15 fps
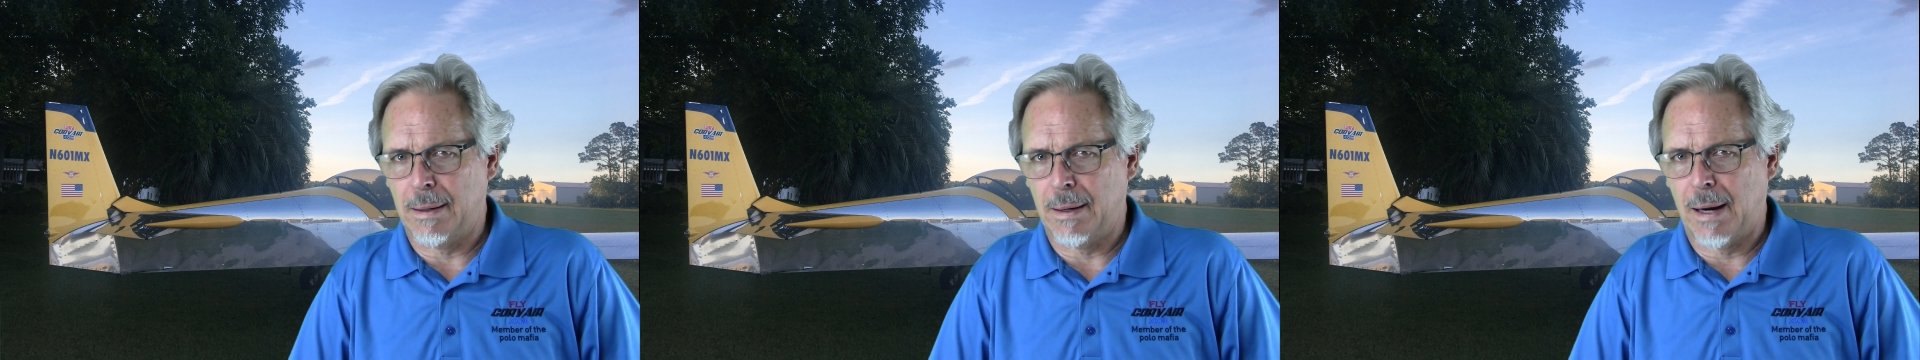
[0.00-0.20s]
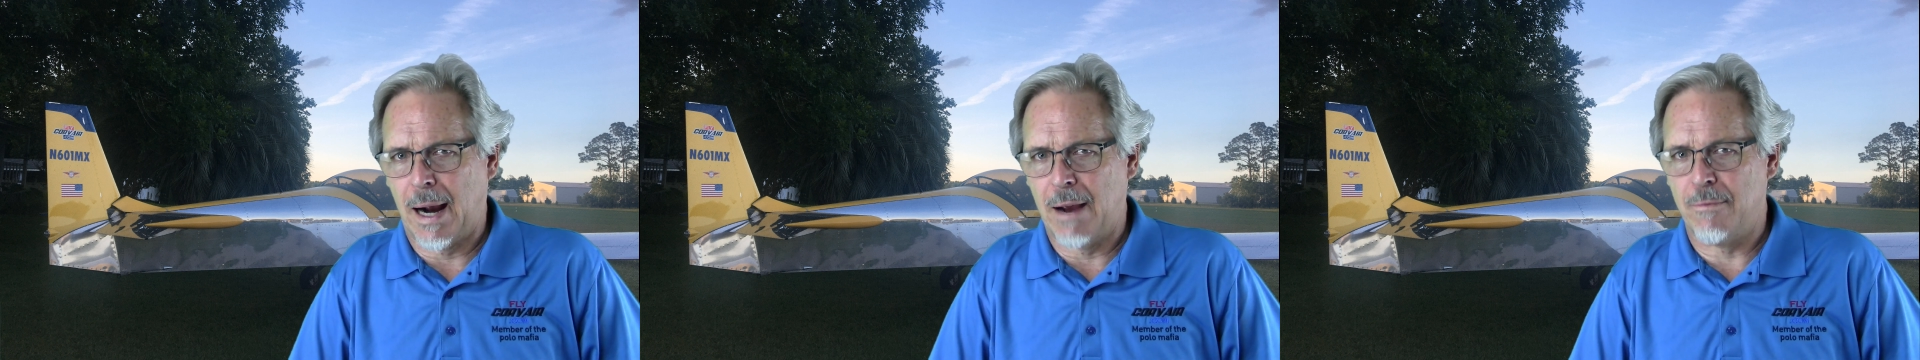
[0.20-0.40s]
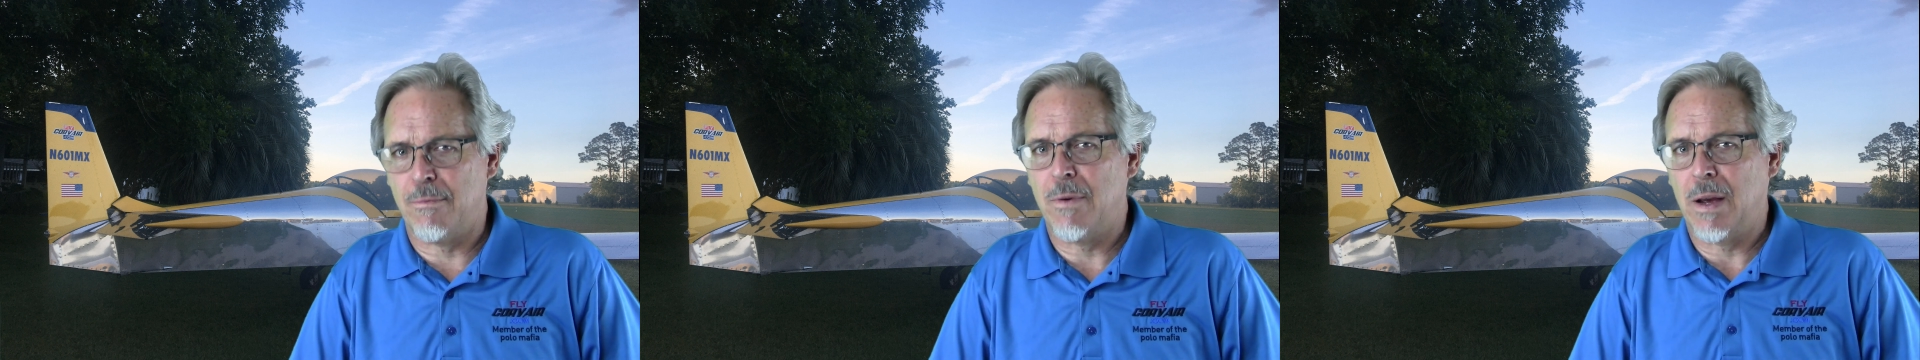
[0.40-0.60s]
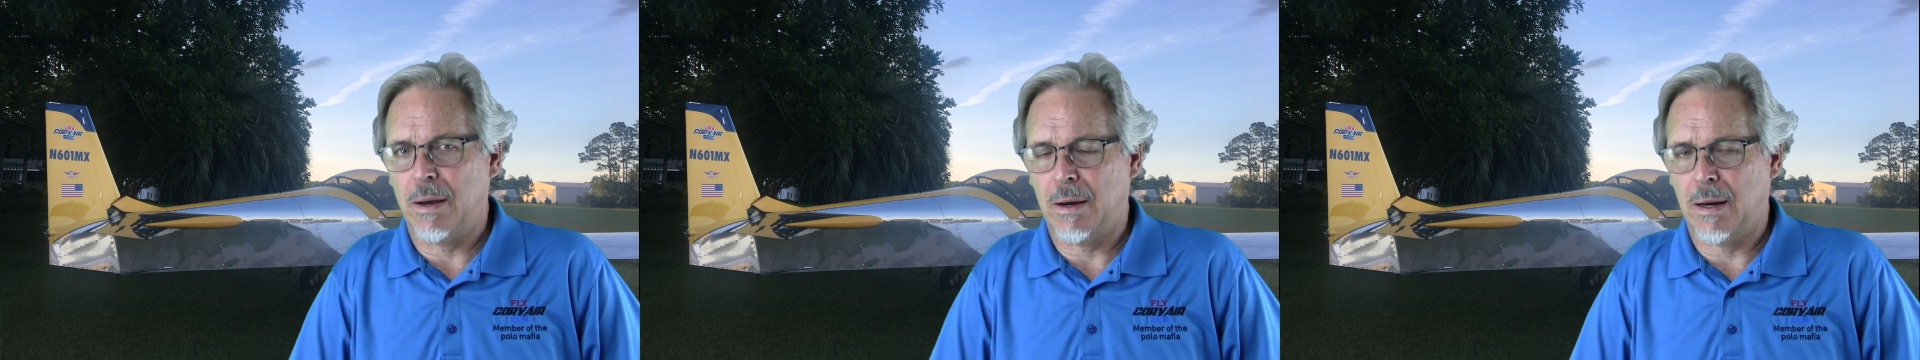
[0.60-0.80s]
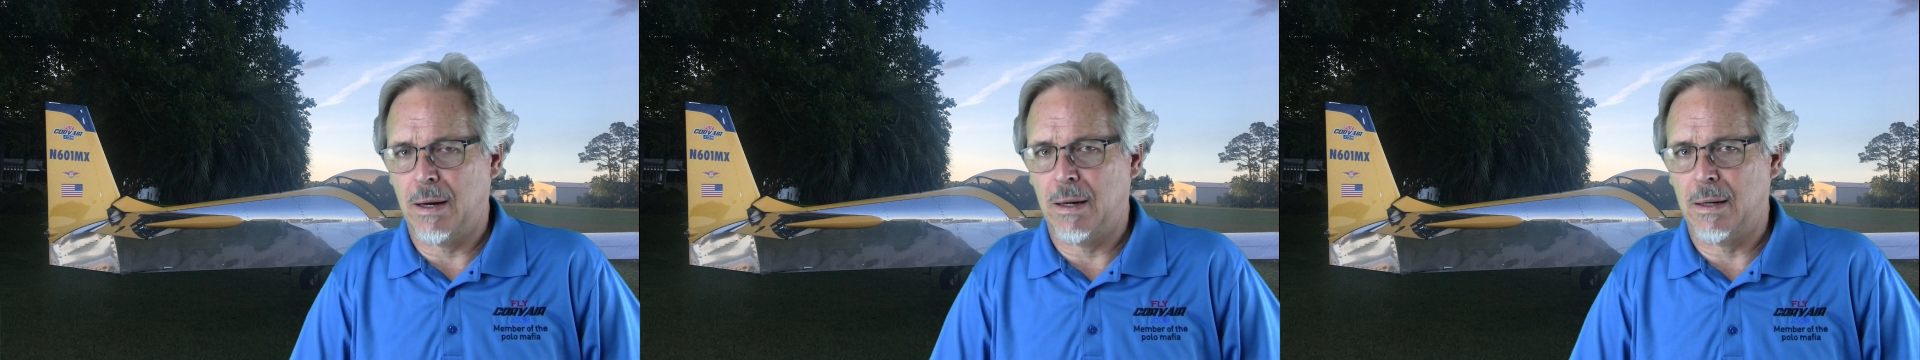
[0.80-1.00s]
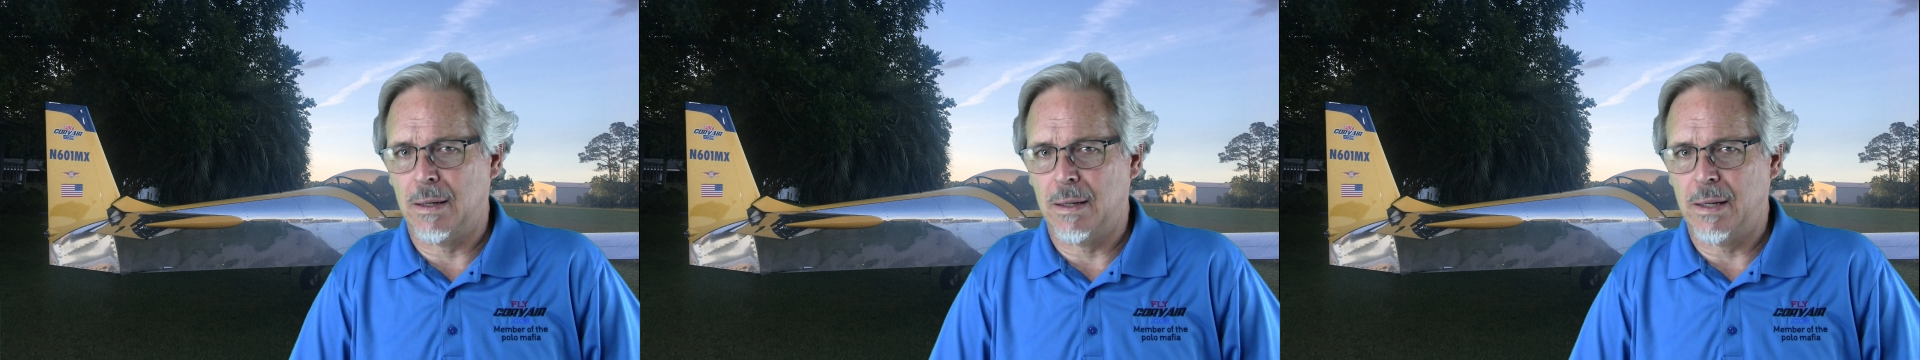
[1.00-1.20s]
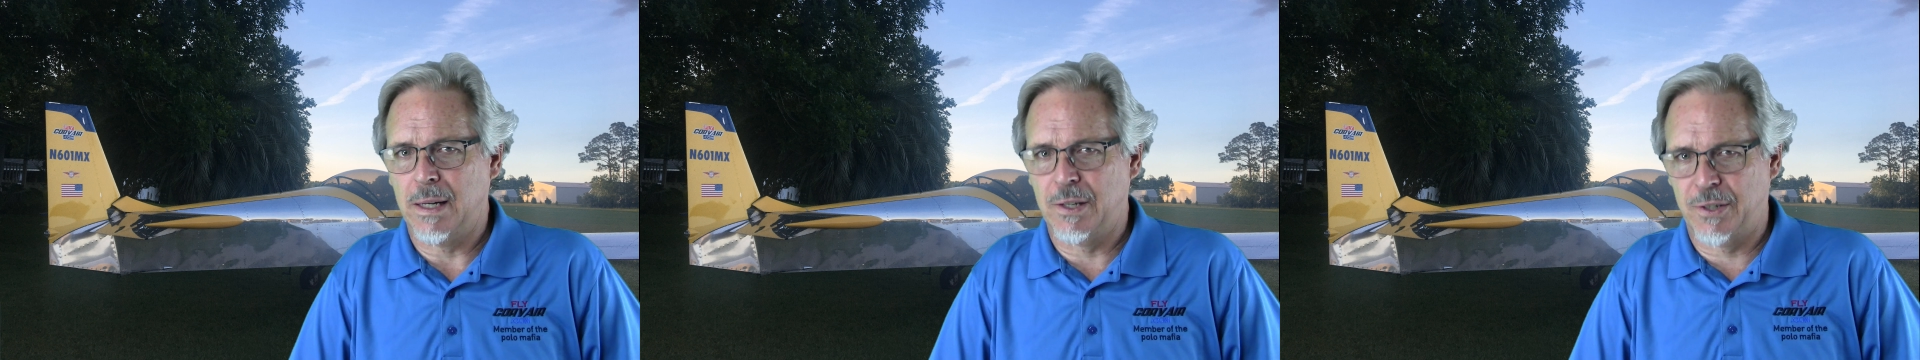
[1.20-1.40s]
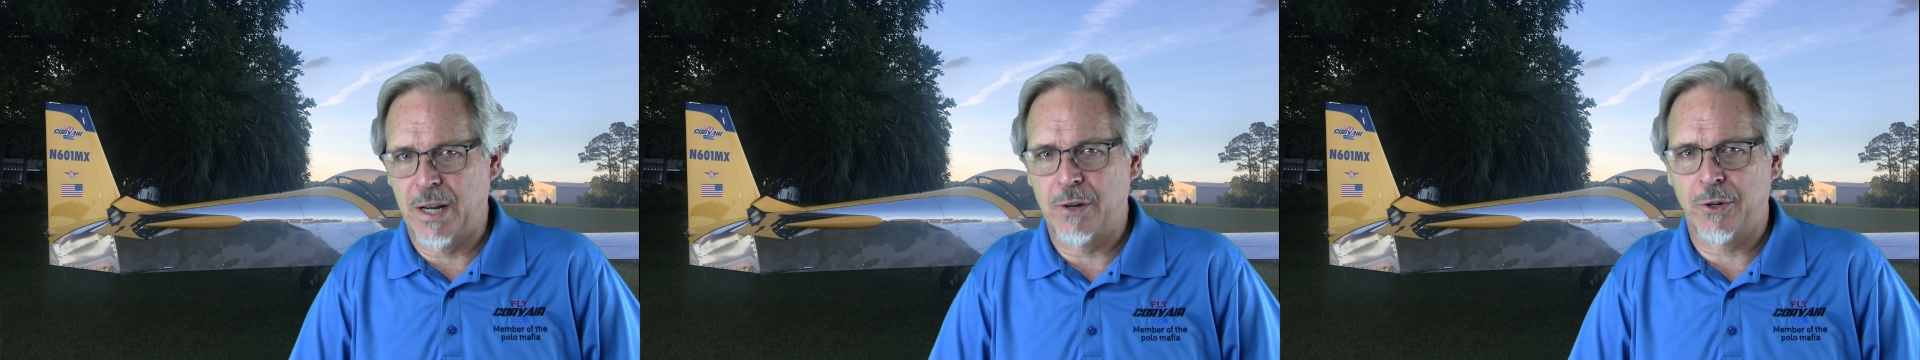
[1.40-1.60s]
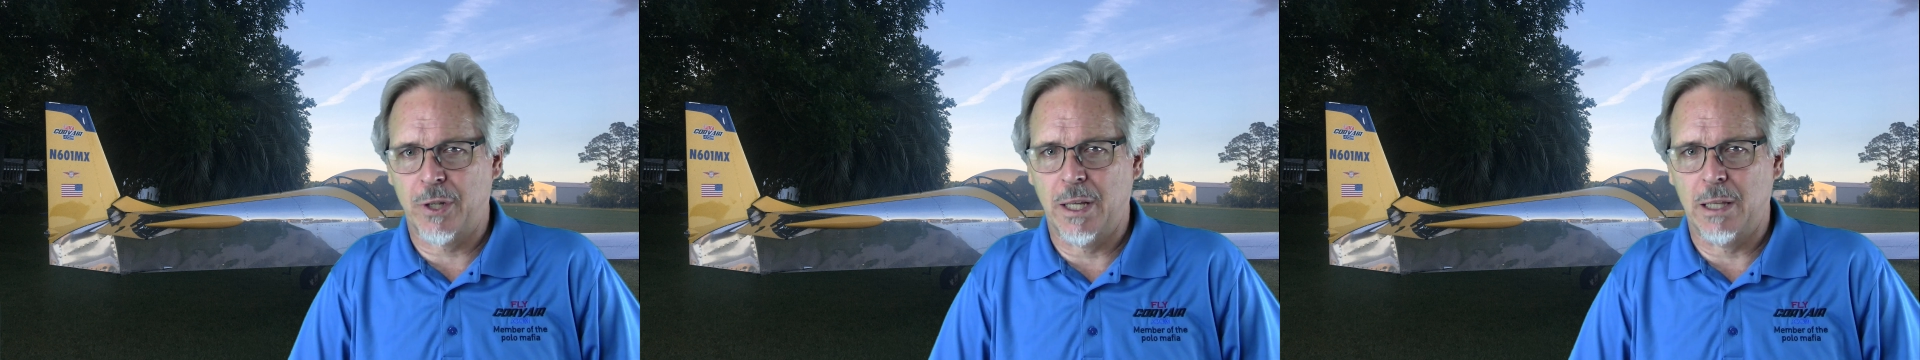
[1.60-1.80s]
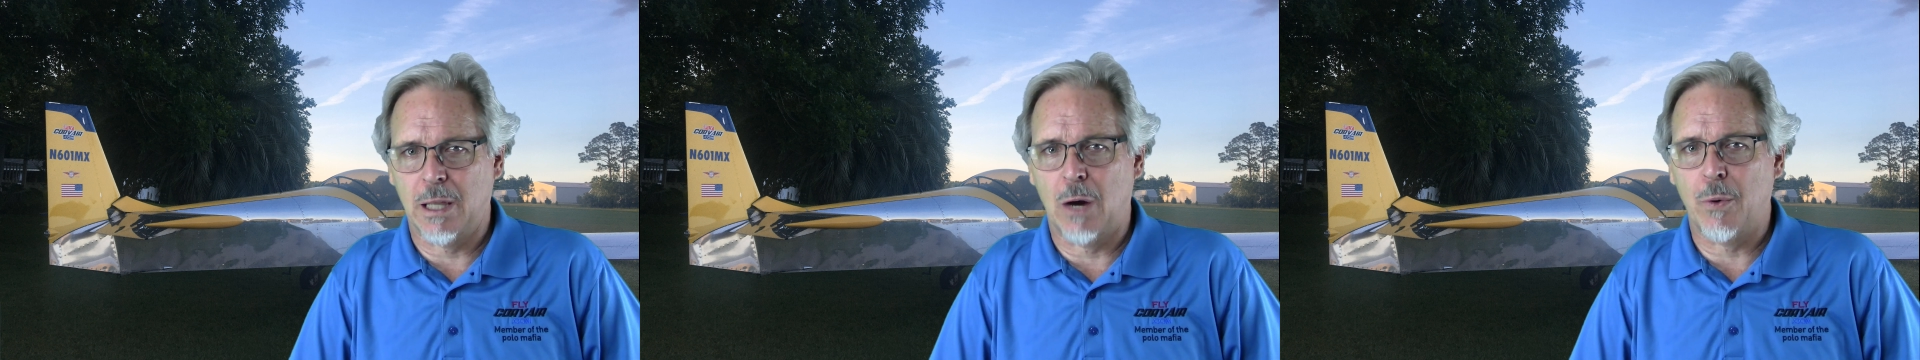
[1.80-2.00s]
I've
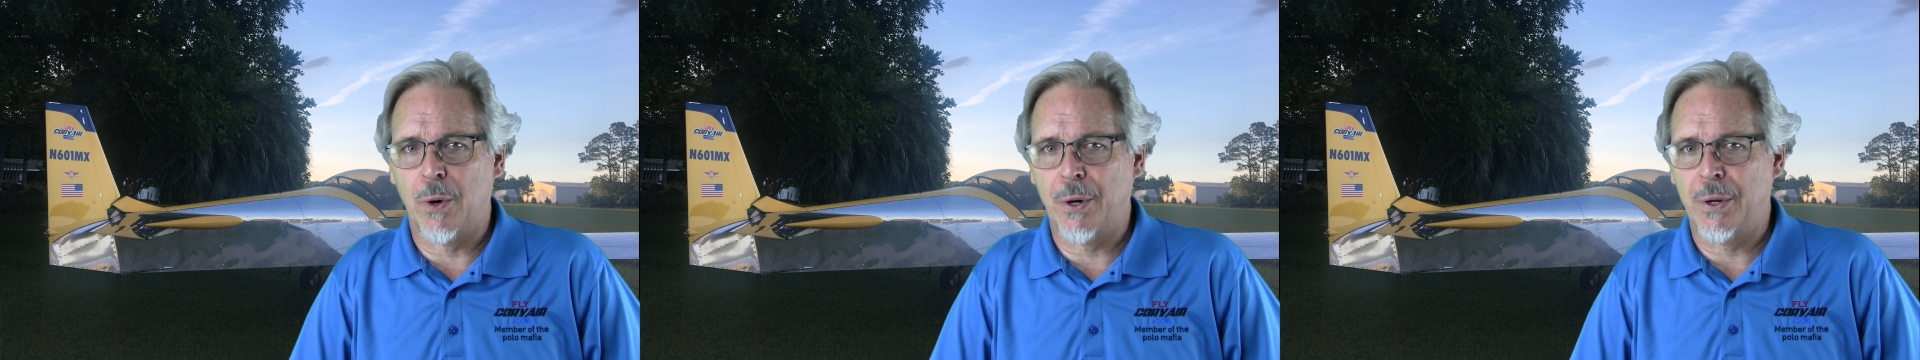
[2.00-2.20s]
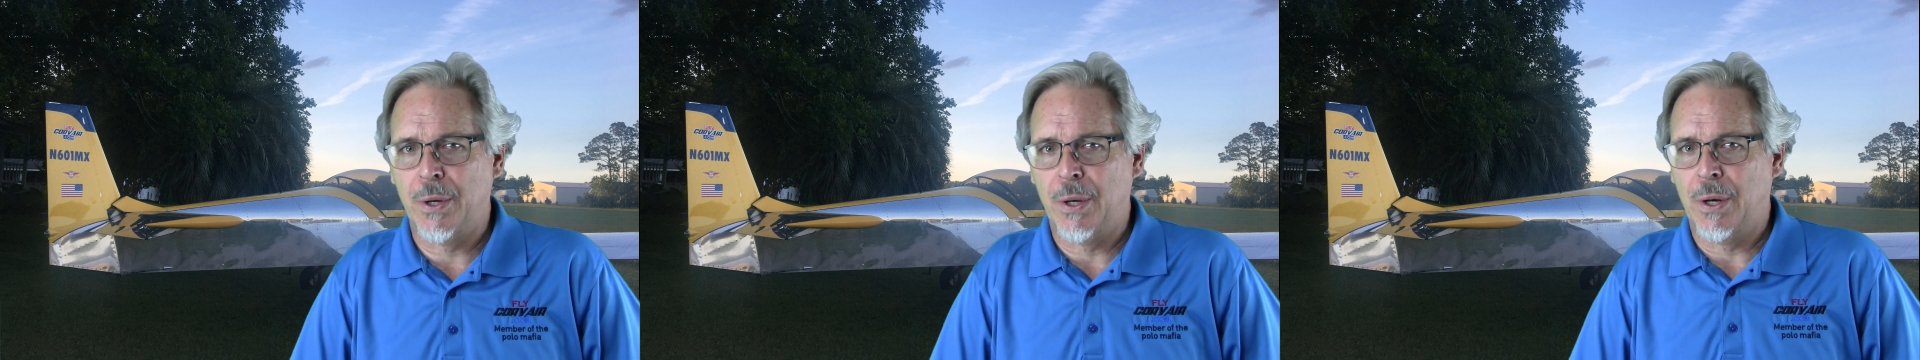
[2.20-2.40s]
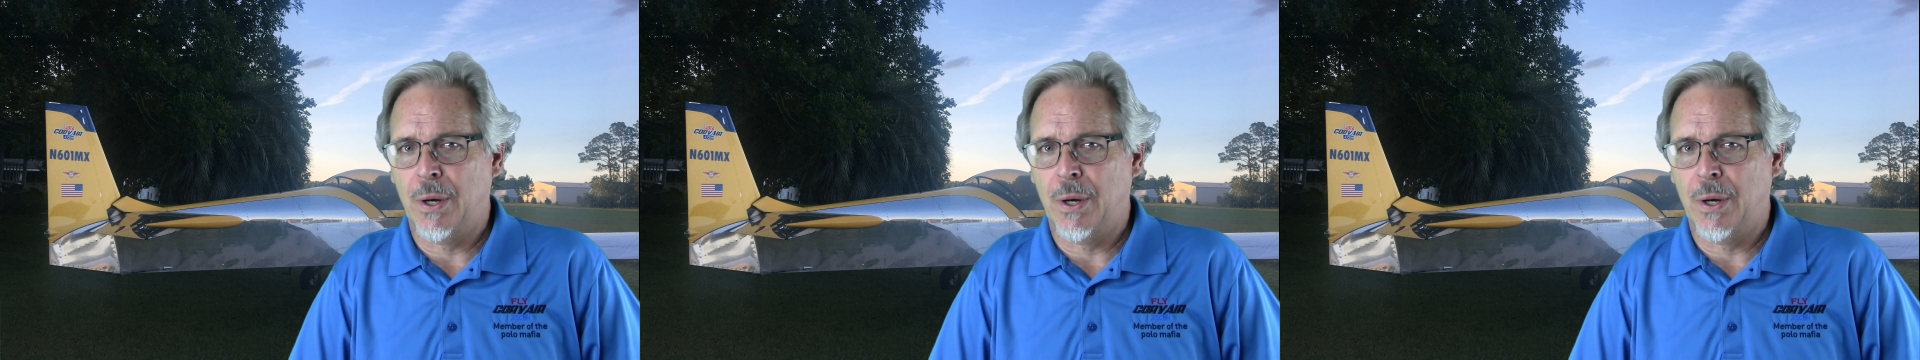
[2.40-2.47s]
essentially lowered